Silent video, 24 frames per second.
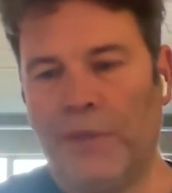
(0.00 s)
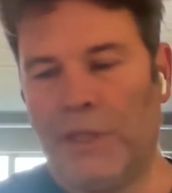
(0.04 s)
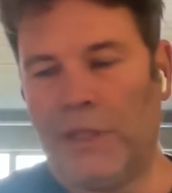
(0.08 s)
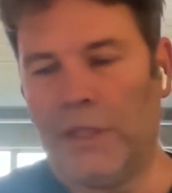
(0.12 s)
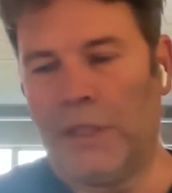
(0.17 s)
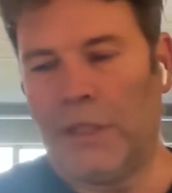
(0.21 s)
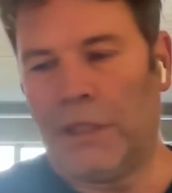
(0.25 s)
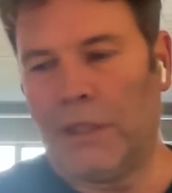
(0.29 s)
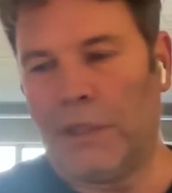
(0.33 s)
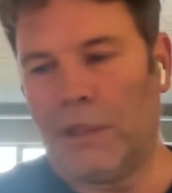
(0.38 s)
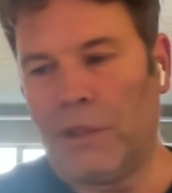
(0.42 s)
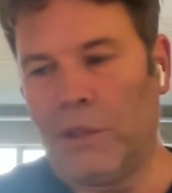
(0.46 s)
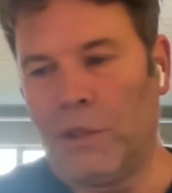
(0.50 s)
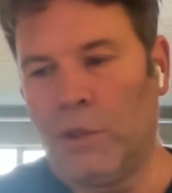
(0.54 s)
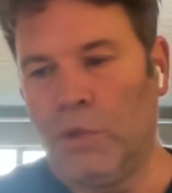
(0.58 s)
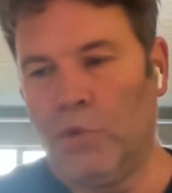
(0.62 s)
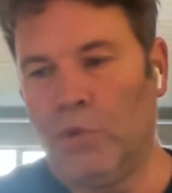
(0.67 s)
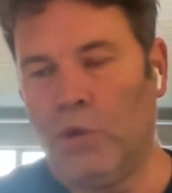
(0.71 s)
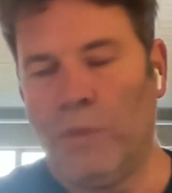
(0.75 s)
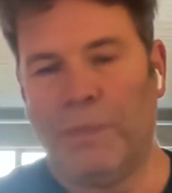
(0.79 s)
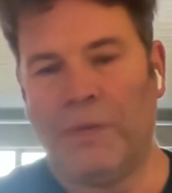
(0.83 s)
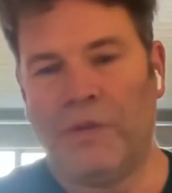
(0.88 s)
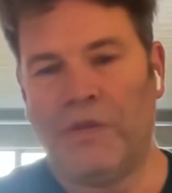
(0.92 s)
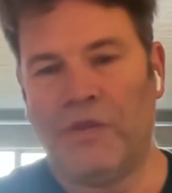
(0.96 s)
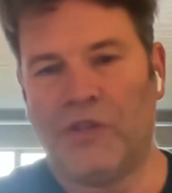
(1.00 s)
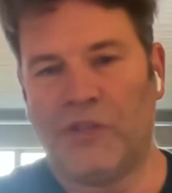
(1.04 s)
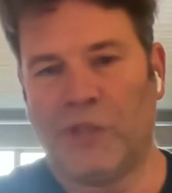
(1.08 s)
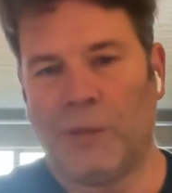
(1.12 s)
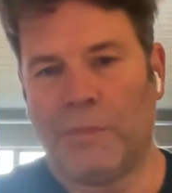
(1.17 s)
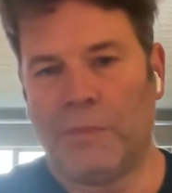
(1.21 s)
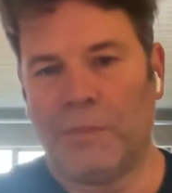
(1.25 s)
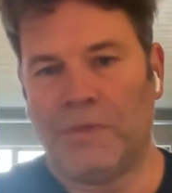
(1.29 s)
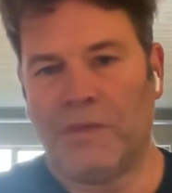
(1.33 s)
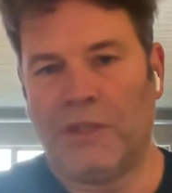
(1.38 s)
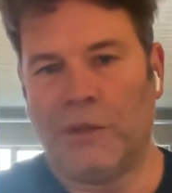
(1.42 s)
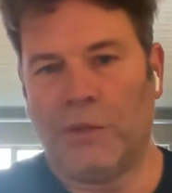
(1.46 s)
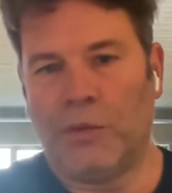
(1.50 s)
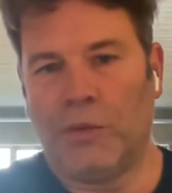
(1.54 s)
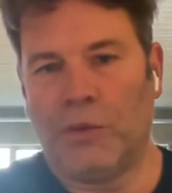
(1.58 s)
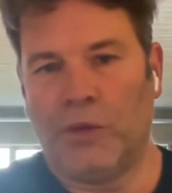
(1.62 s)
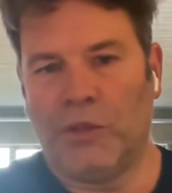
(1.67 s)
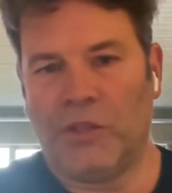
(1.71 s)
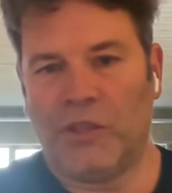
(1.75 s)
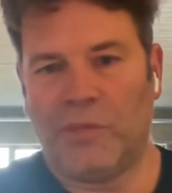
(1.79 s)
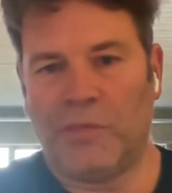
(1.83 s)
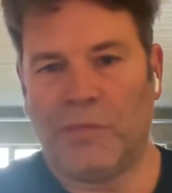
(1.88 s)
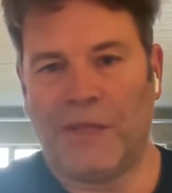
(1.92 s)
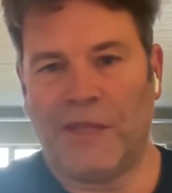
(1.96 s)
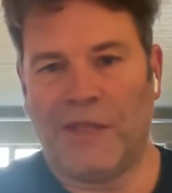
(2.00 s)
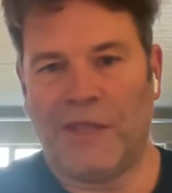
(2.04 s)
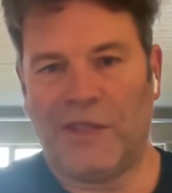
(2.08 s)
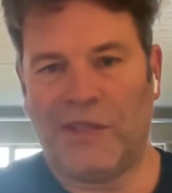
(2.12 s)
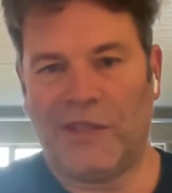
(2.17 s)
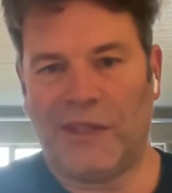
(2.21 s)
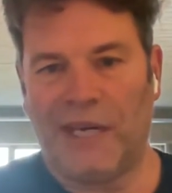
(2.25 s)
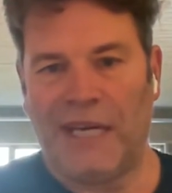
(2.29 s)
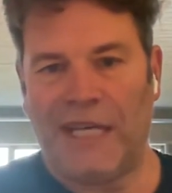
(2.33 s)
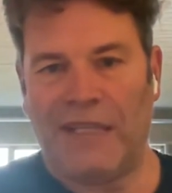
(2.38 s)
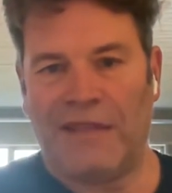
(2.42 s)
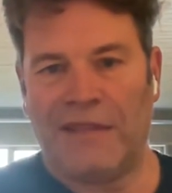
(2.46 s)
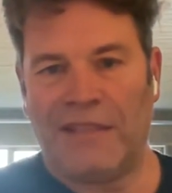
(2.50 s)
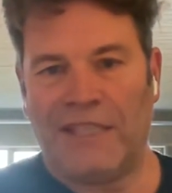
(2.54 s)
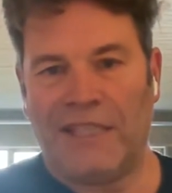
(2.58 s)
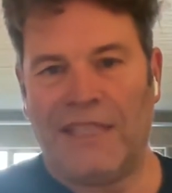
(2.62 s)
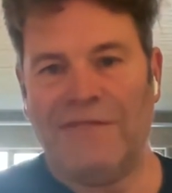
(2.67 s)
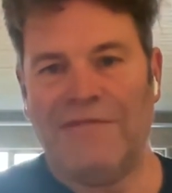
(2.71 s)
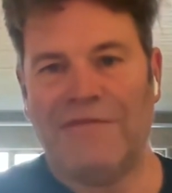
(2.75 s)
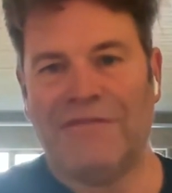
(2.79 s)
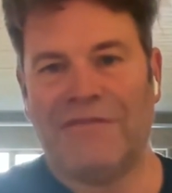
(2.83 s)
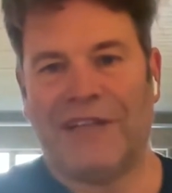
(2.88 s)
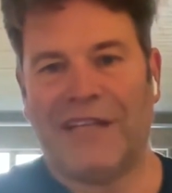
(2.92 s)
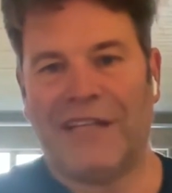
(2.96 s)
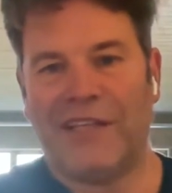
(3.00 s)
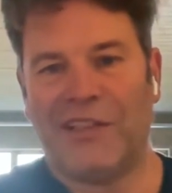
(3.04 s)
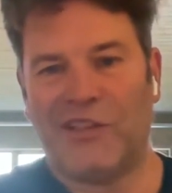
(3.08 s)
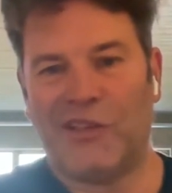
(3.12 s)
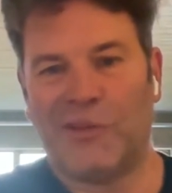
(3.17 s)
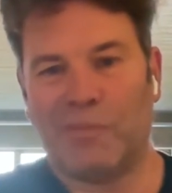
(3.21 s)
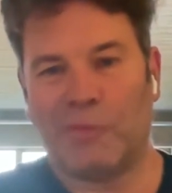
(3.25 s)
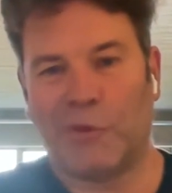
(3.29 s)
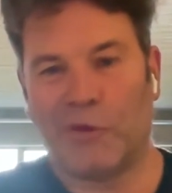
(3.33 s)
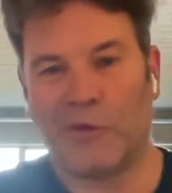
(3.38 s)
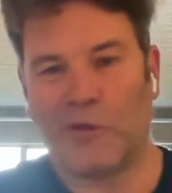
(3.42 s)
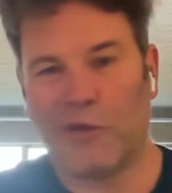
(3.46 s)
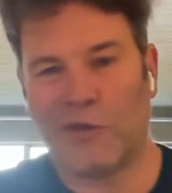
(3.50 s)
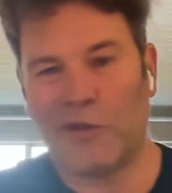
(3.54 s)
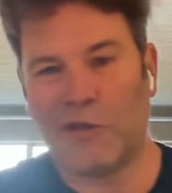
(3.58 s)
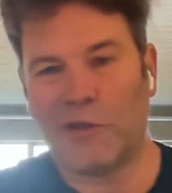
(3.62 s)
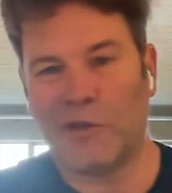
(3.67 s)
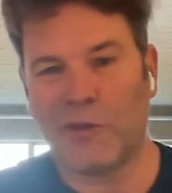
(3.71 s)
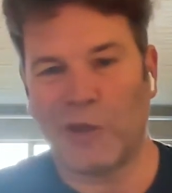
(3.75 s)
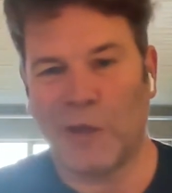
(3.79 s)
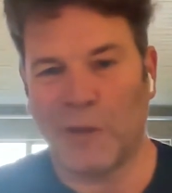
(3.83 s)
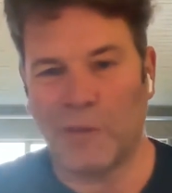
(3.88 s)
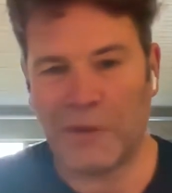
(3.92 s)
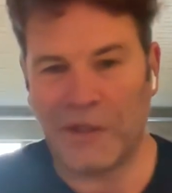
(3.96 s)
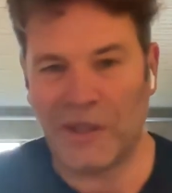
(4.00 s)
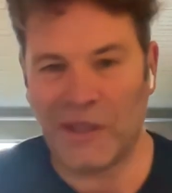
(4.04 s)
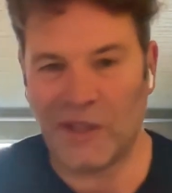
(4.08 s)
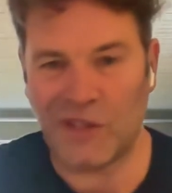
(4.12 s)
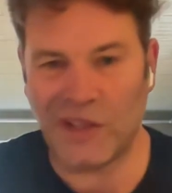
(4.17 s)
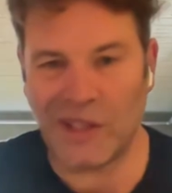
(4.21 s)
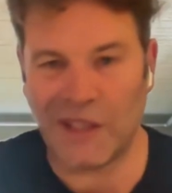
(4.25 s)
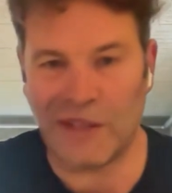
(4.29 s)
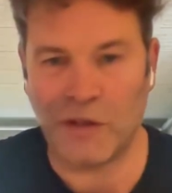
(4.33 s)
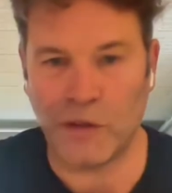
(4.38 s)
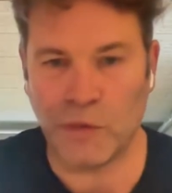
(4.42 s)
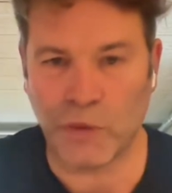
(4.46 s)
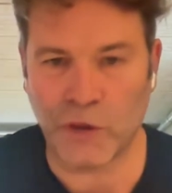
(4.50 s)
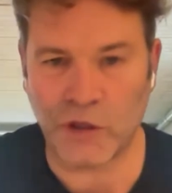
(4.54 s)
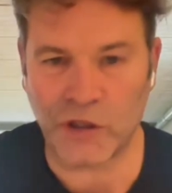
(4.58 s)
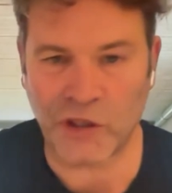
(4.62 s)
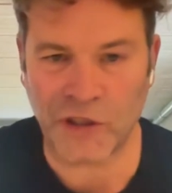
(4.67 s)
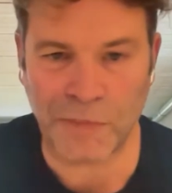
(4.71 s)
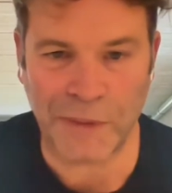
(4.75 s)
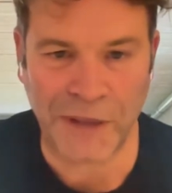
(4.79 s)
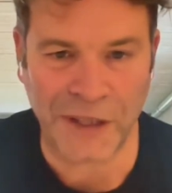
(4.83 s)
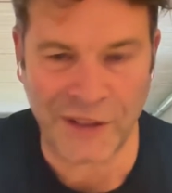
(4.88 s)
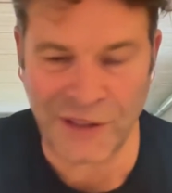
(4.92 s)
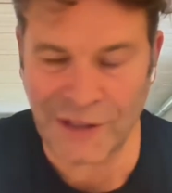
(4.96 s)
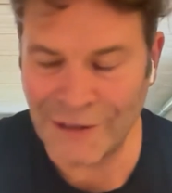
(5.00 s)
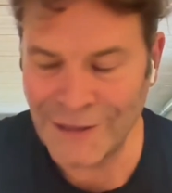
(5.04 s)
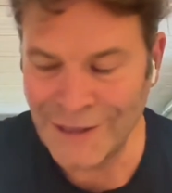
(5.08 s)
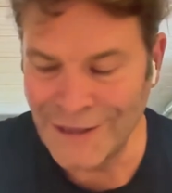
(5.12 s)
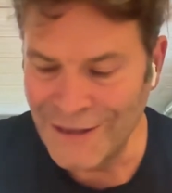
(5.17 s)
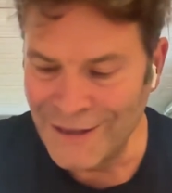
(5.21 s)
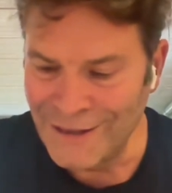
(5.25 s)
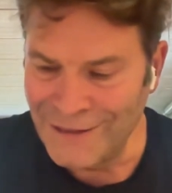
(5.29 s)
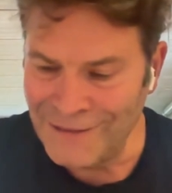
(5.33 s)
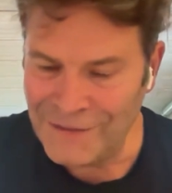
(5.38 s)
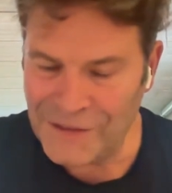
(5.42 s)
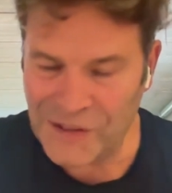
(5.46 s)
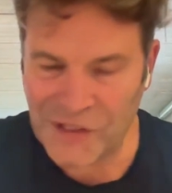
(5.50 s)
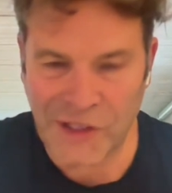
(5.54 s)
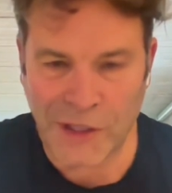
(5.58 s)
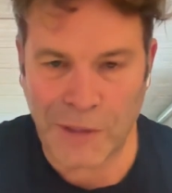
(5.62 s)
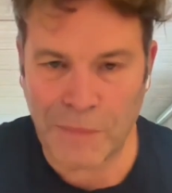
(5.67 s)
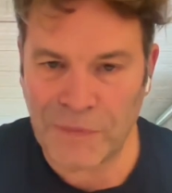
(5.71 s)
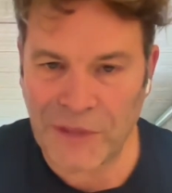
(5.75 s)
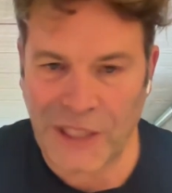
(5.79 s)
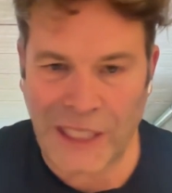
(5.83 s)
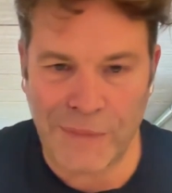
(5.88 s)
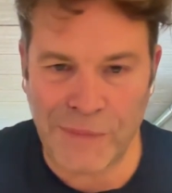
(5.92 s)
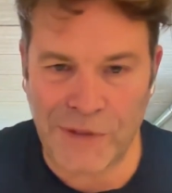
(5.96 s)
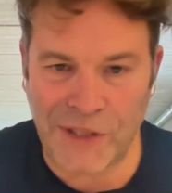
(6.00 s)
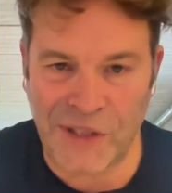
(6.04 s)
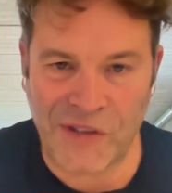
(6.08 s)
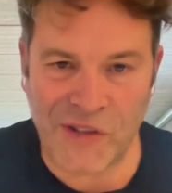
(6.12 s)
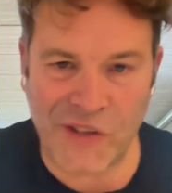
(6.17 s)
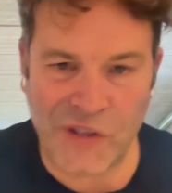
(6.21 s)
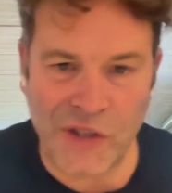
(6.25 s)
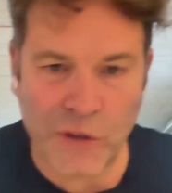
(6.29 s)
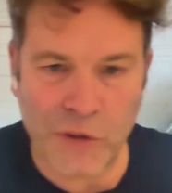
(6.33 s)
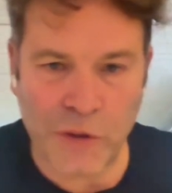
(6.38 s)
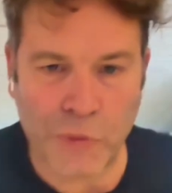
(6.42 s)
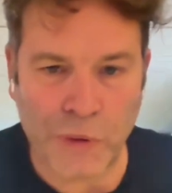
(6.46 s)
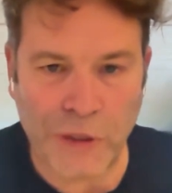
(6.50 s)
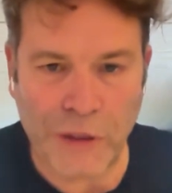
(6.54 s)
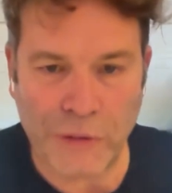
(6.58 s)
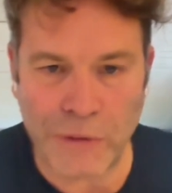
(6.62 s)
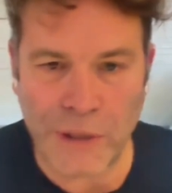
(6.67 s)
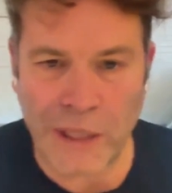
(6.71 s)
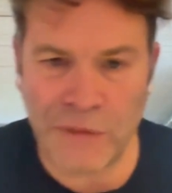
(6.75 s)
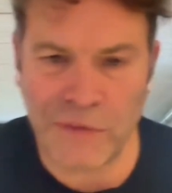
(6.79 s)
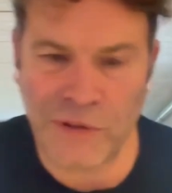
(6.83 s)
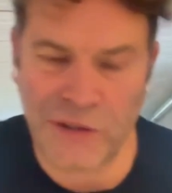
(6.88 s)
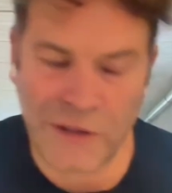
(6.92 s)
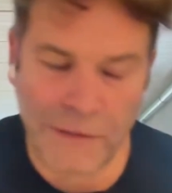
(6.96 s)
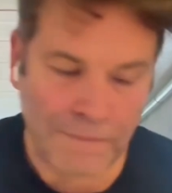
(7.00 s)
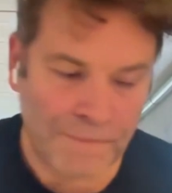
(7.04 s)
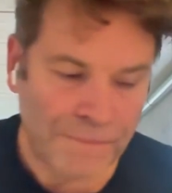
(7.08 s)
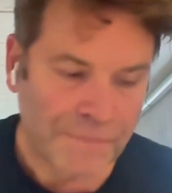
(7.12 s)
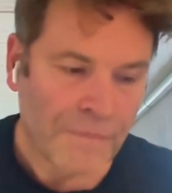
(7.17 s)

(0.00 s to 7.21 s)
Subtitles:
who opens up their workspace and invites production companies in the workspace. Sometimes it's the other way around.